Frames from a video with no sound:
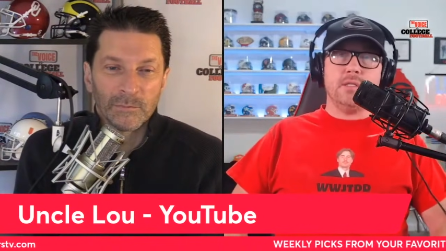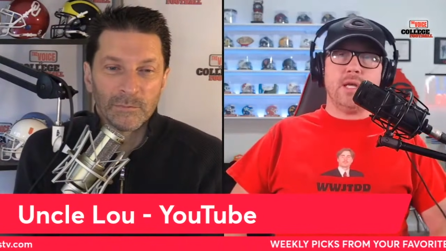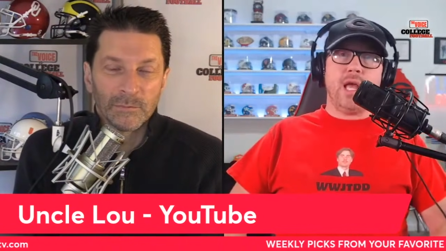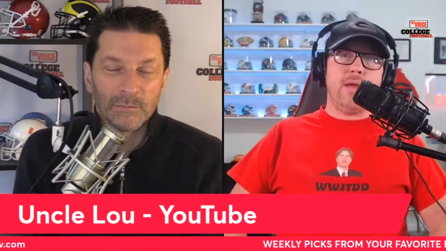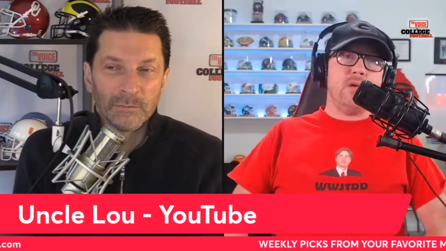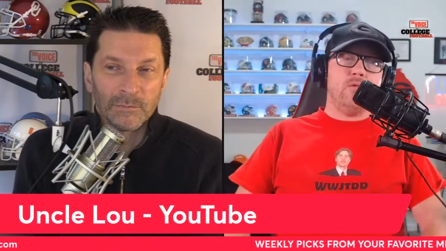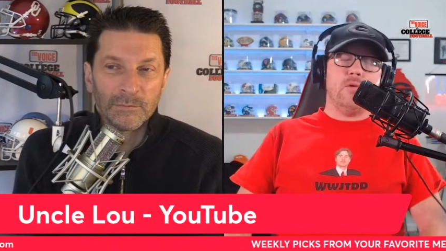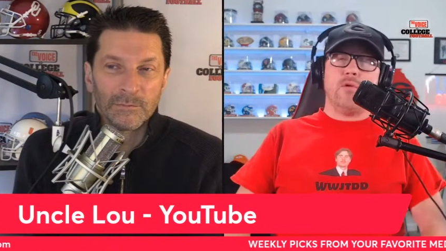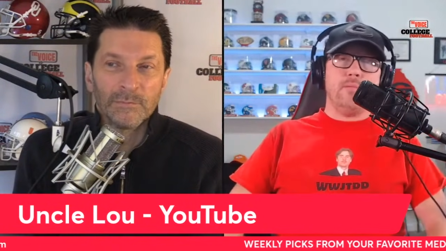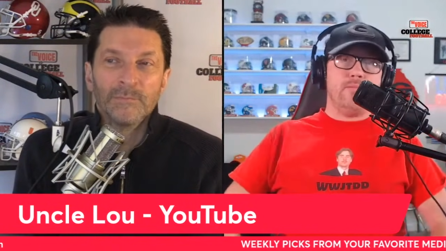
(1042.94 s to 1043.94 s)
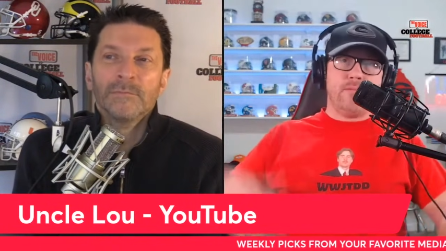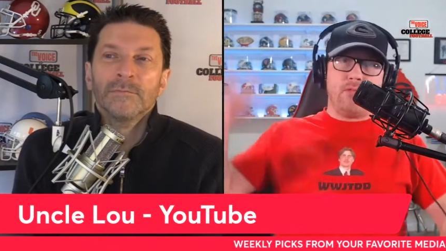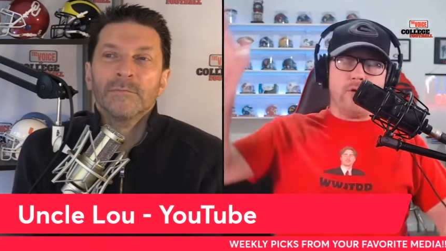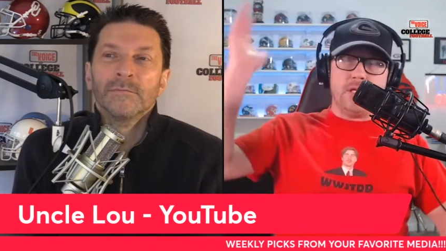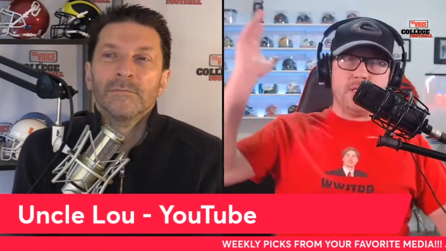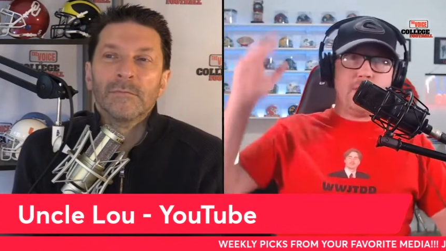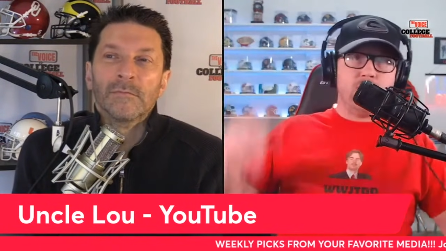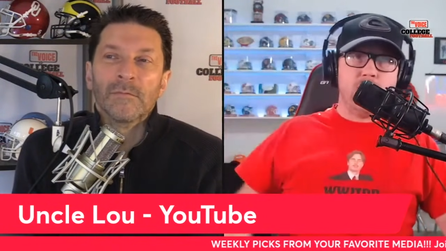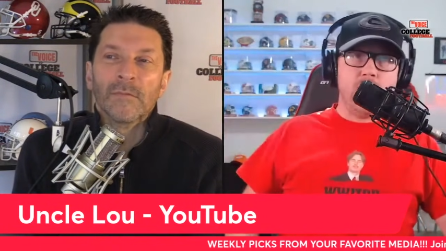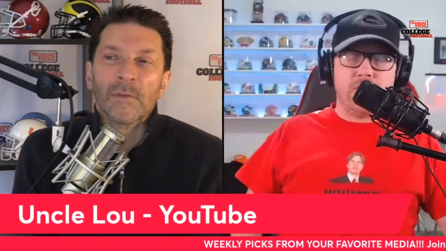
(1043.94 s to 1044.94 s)
Speaker 1: is a game that we were up
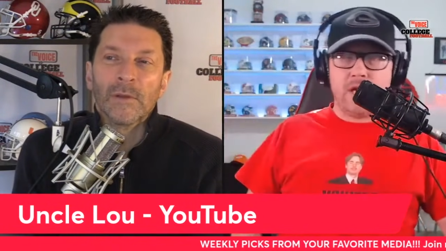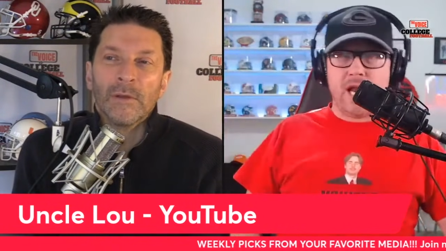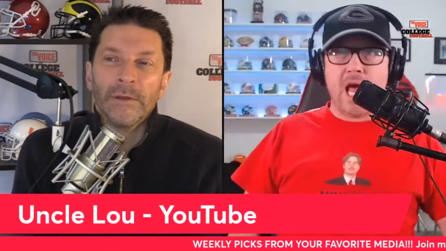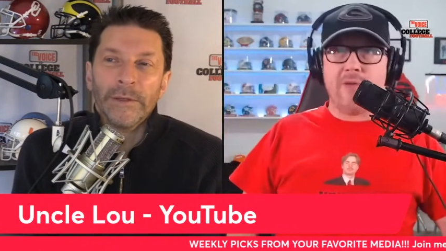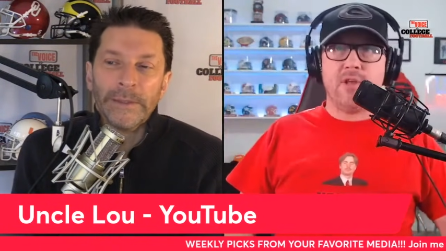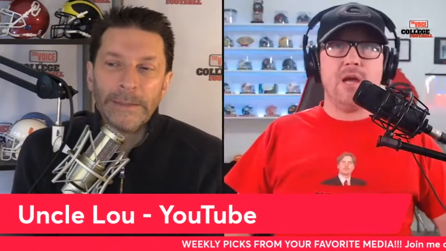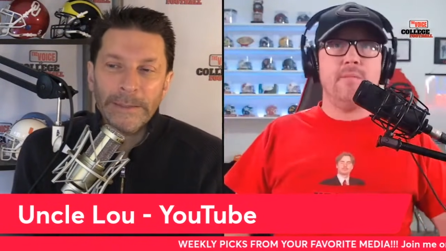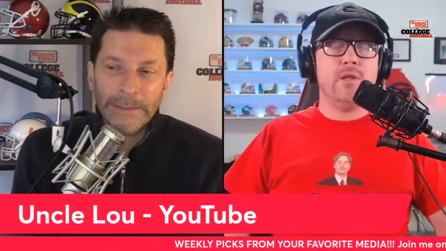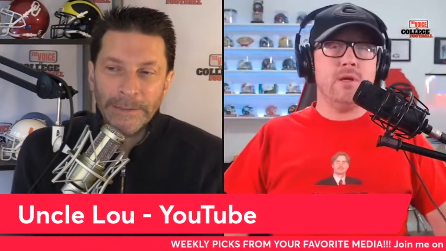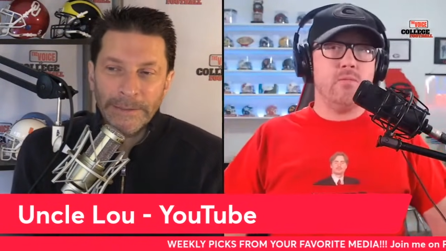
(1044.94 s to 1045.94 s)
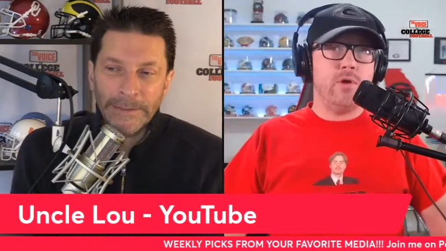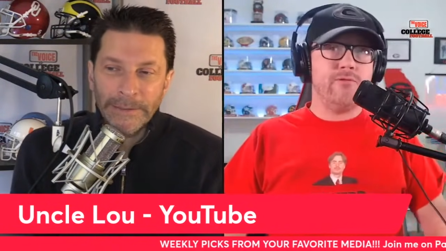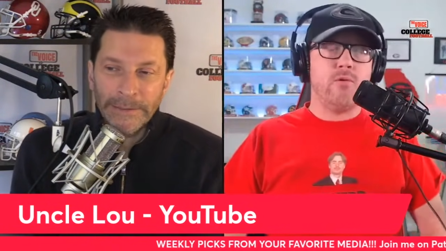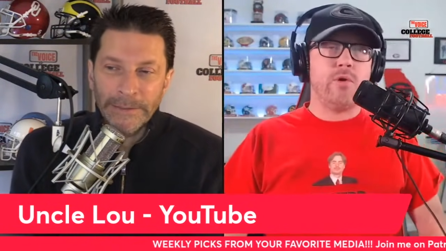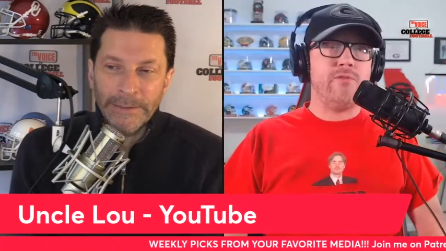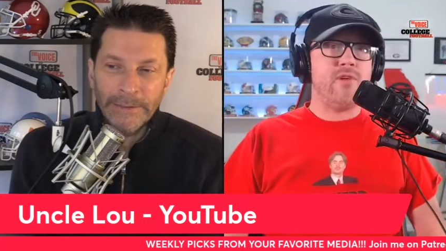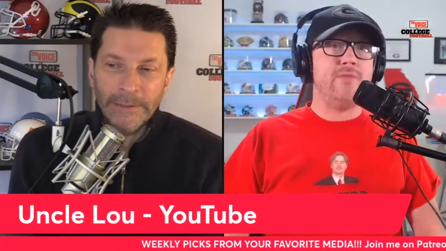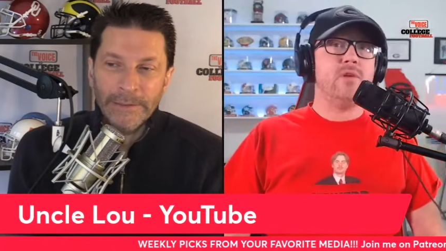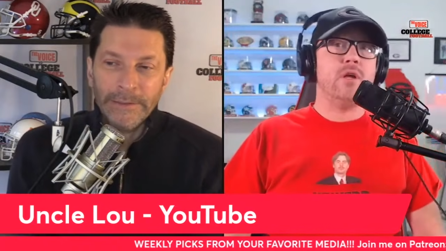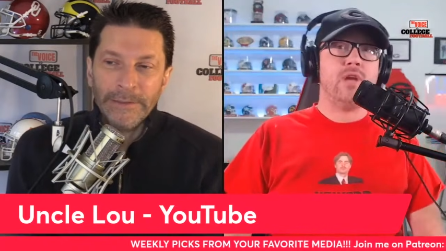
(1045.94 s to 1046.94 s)
thirty-something to nothing at halftime, ended up winning
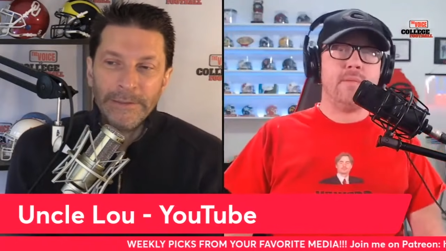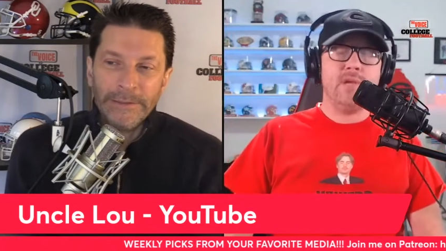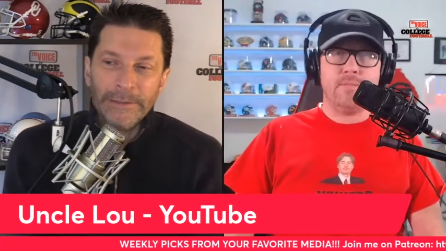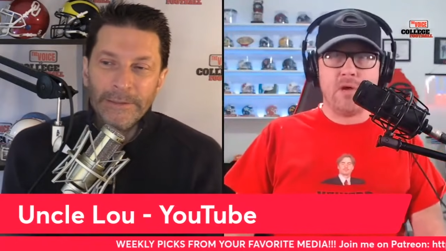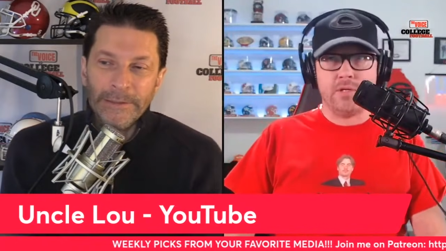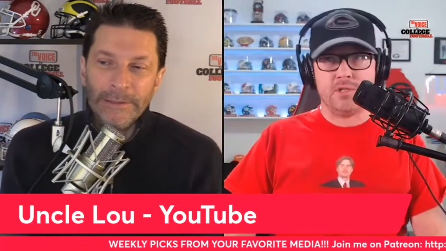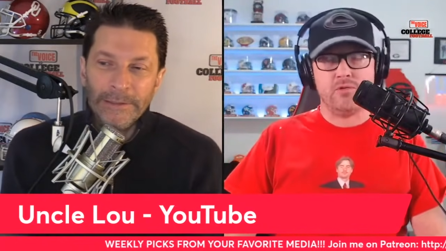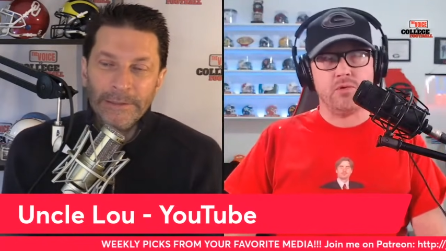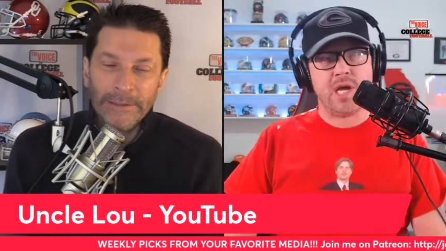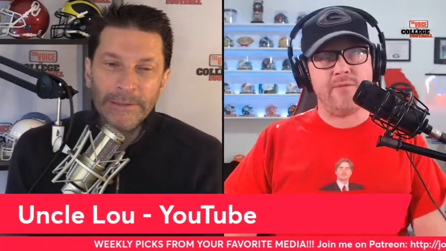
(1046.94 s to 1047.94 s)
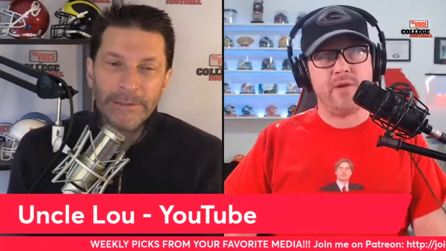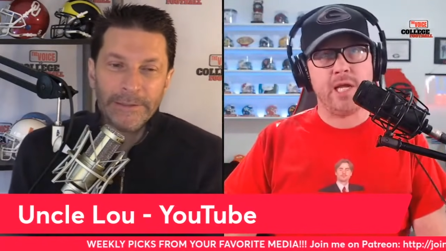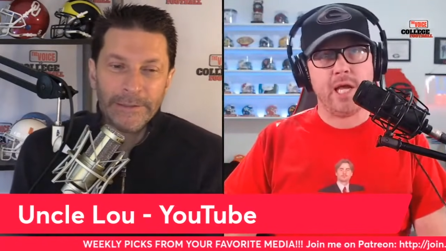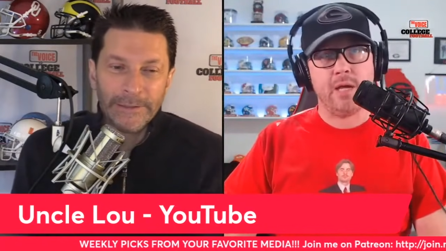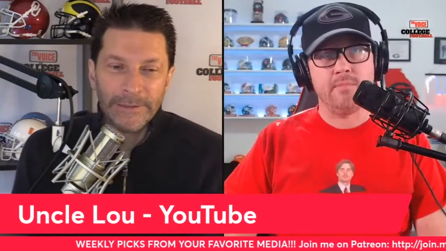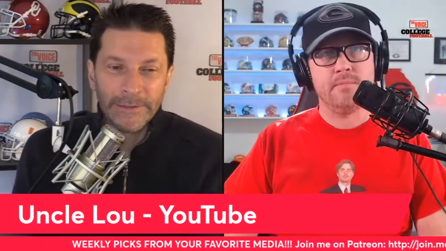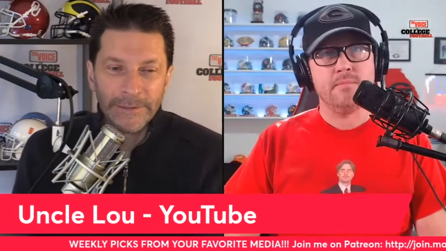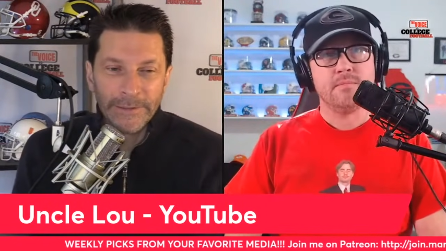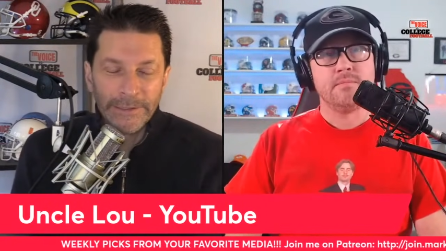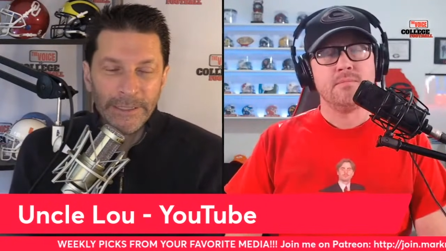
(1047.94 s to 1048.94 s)
forty-five to nothing. How many penalties Georgia have in that game?
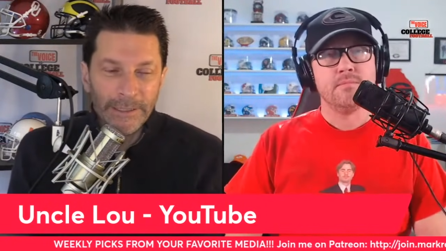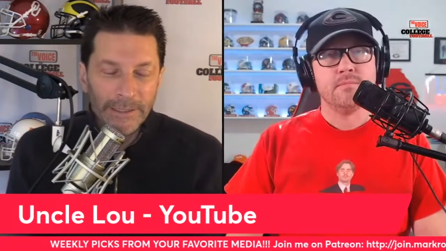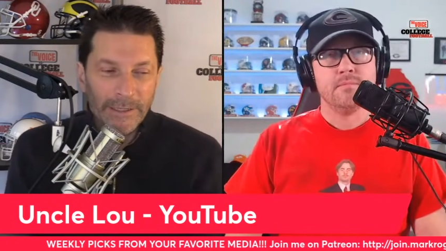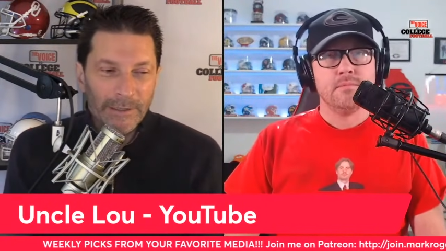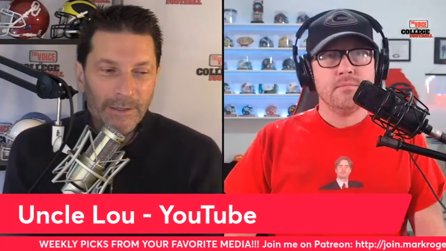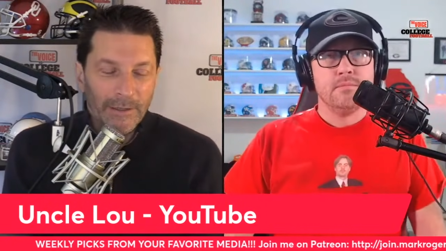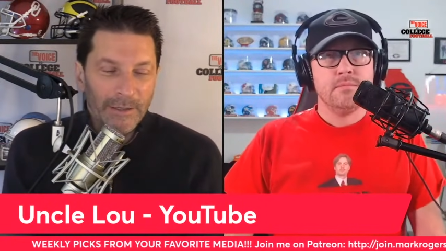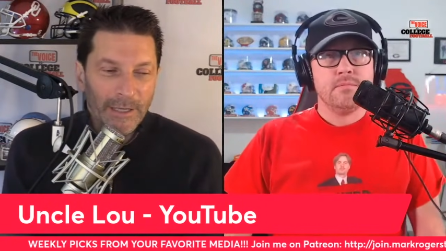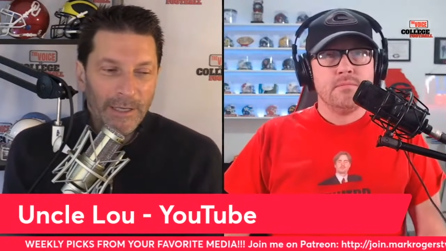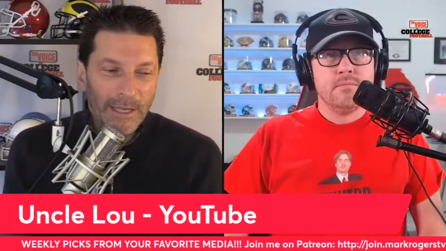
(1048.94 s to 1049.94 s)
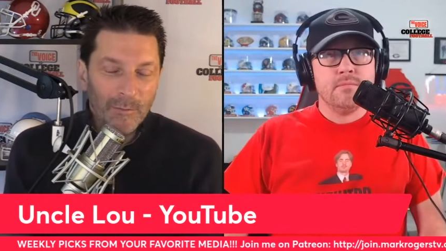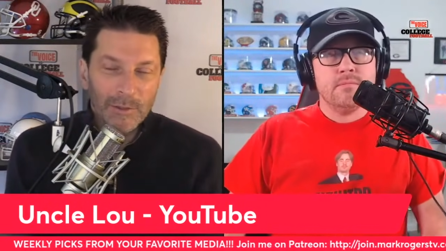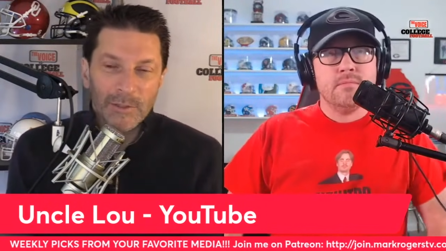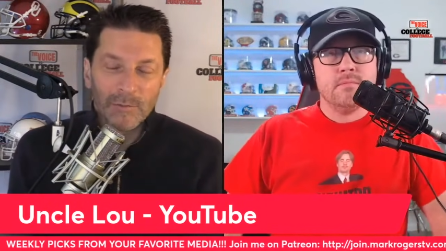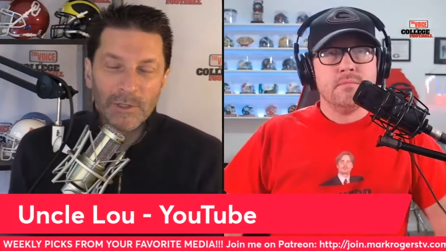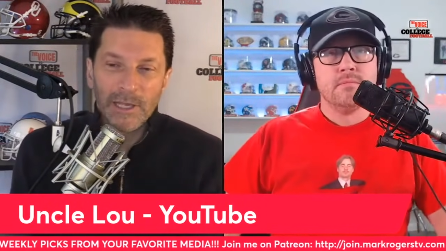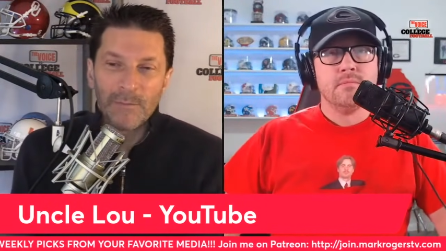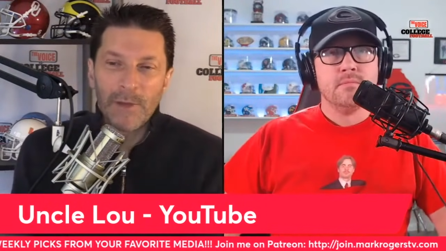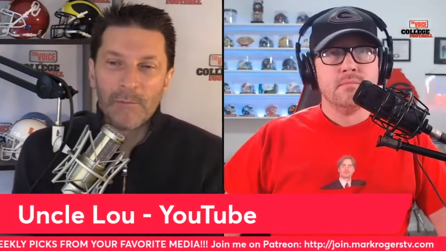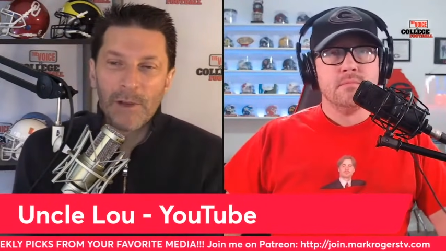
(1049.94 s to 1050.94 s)
Speaker 2: Yeah, I got to tell you, that game wasn't really on
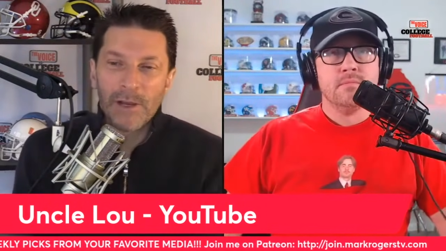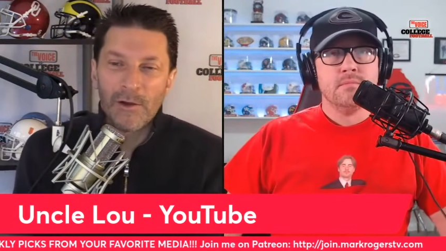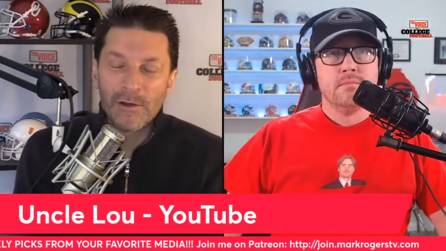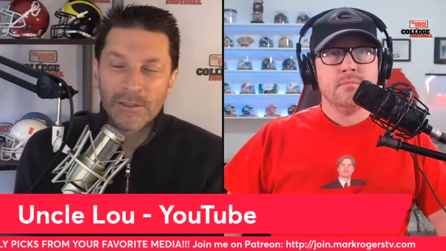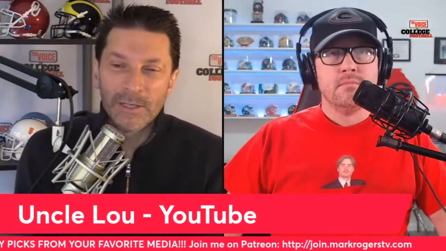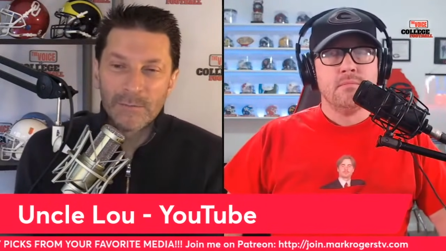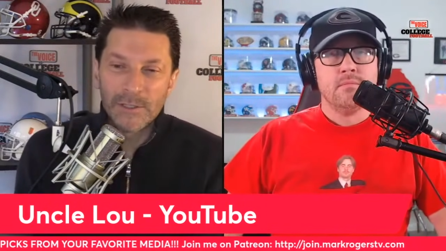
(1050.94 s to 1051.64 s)
my radar except